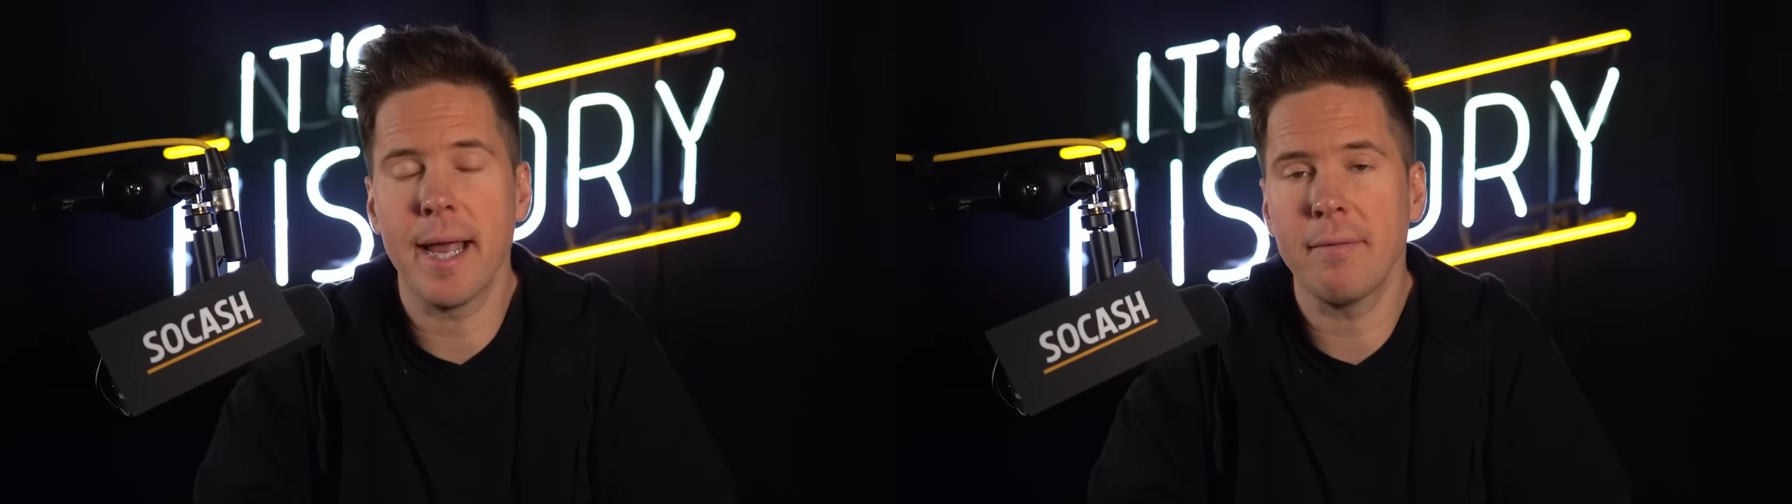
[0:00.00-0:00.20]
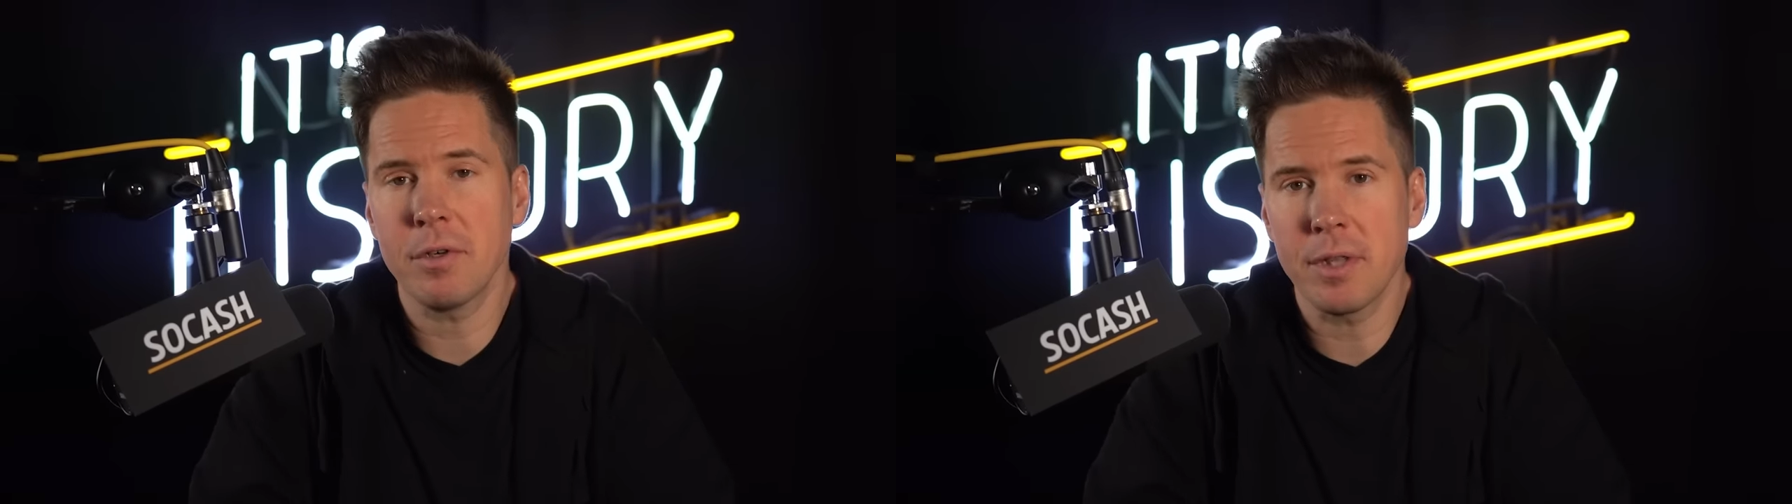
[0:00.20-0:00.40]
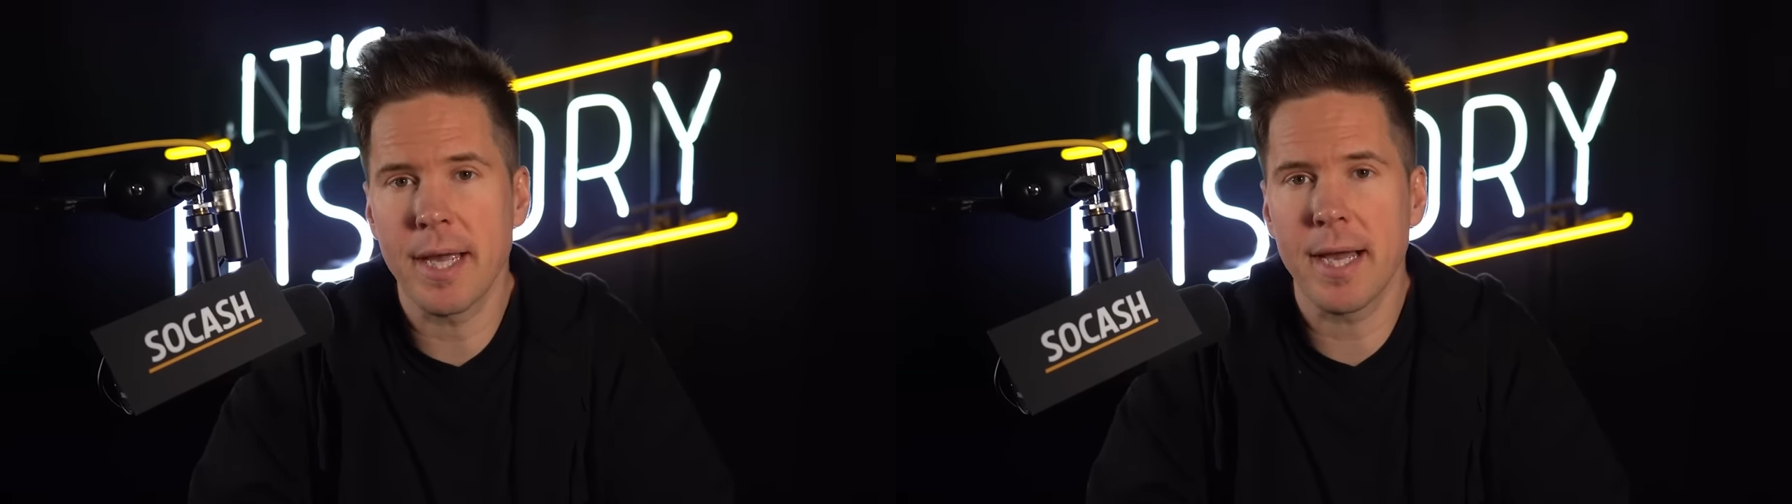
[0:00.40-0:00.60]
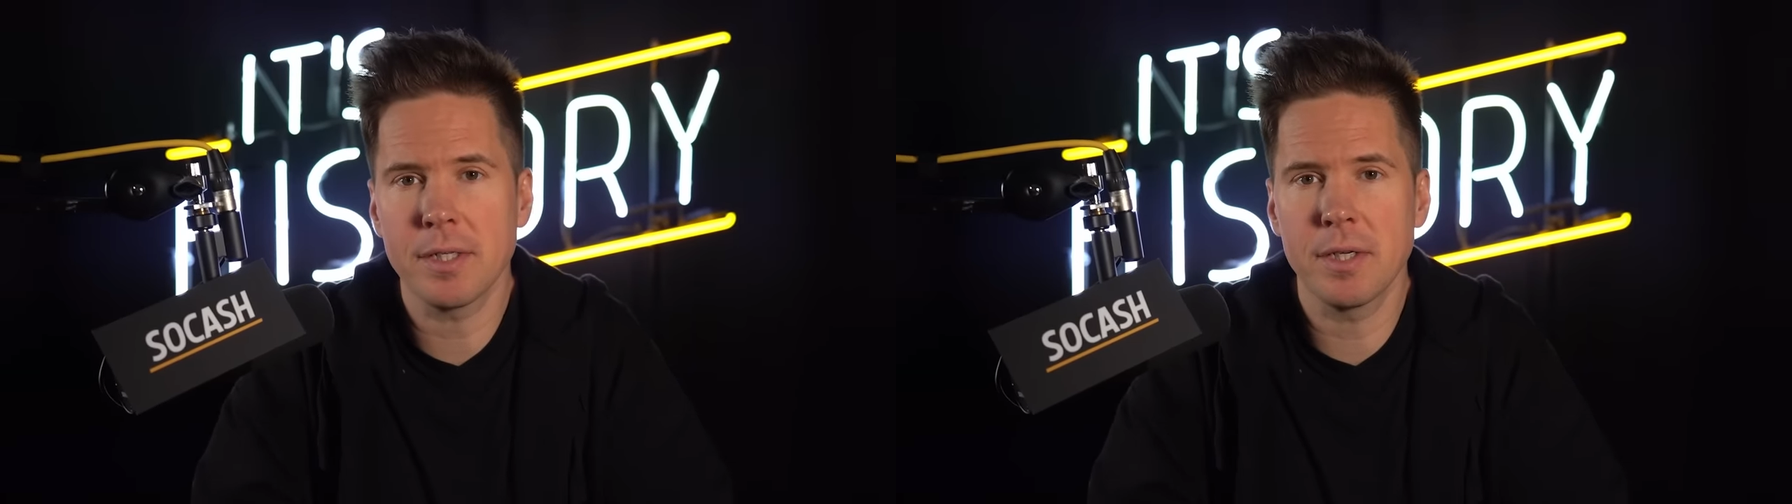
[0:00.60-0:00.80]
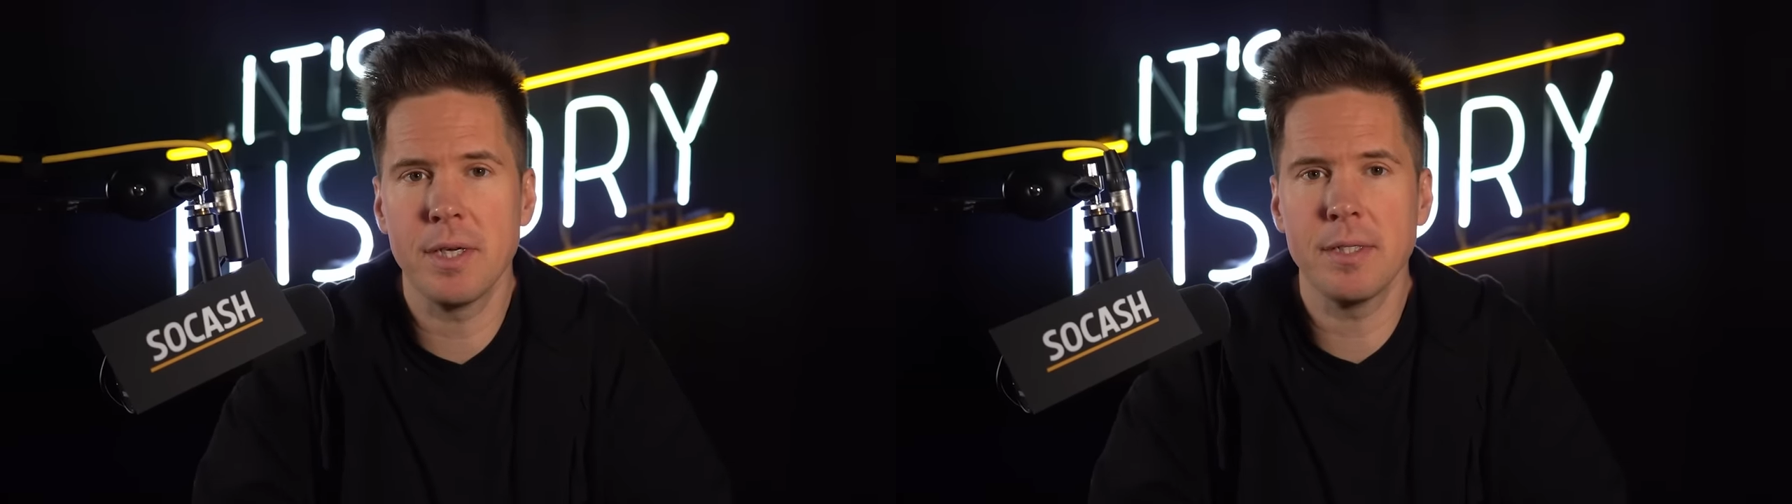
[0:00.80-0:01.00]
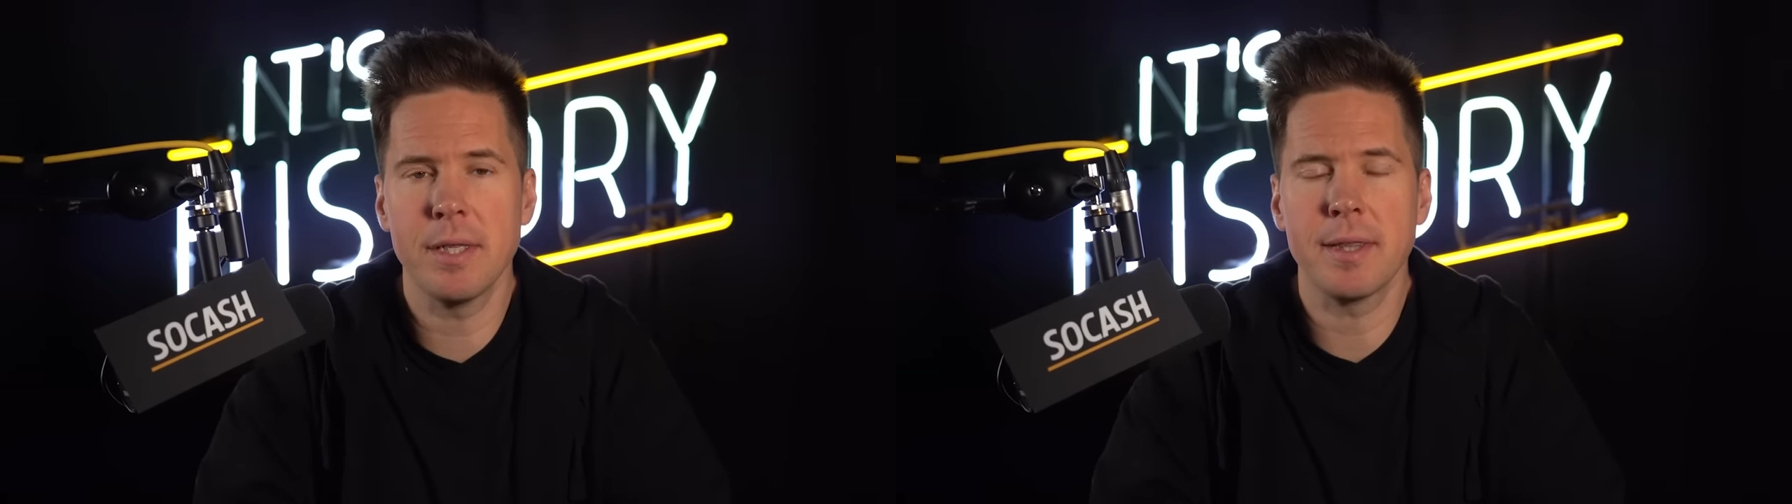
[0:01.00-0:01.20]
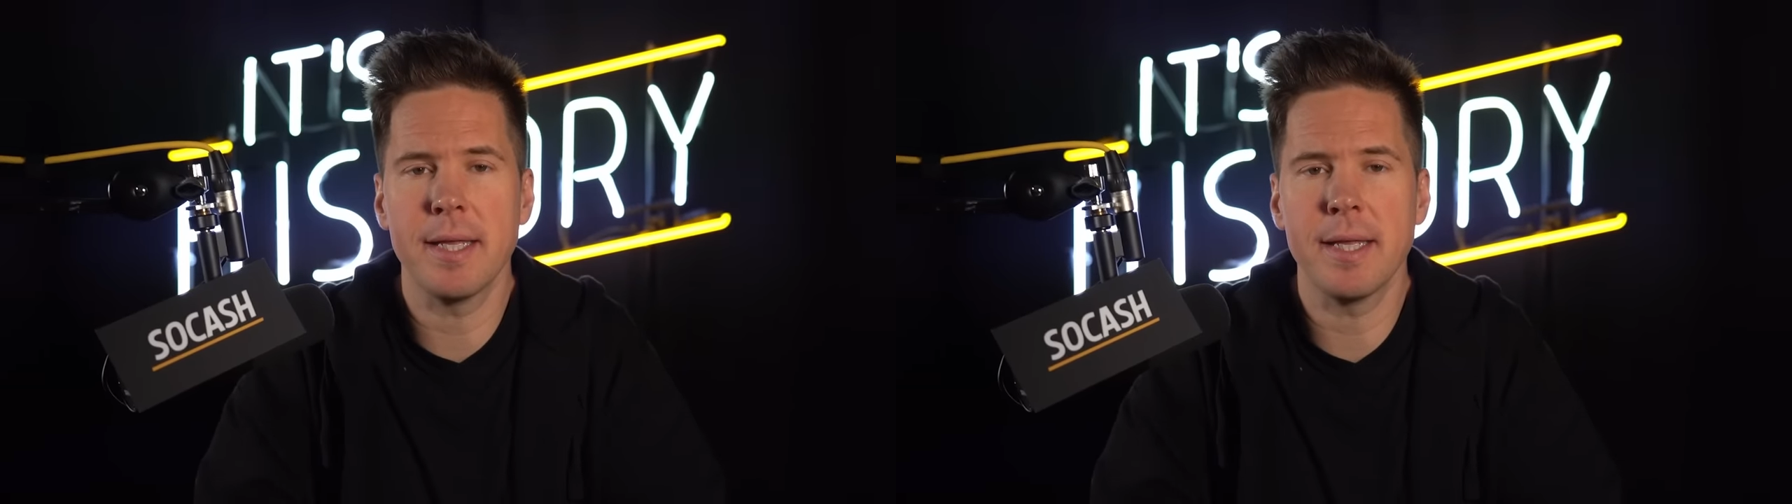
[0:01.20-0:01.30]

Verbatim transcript: after the accident,